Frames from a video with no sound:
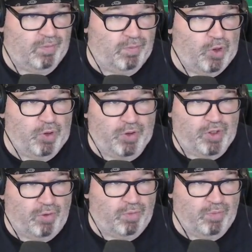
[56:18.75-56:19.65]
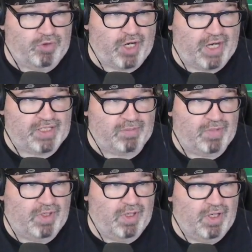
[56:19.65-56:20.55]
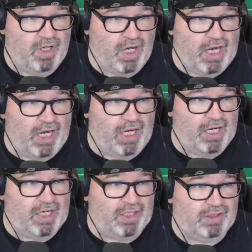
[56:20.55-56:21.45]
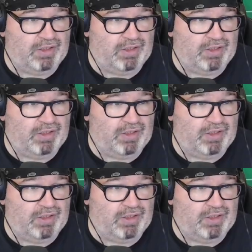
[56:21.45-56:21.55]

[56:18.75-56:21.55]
Wheeler Yuta betrays him. And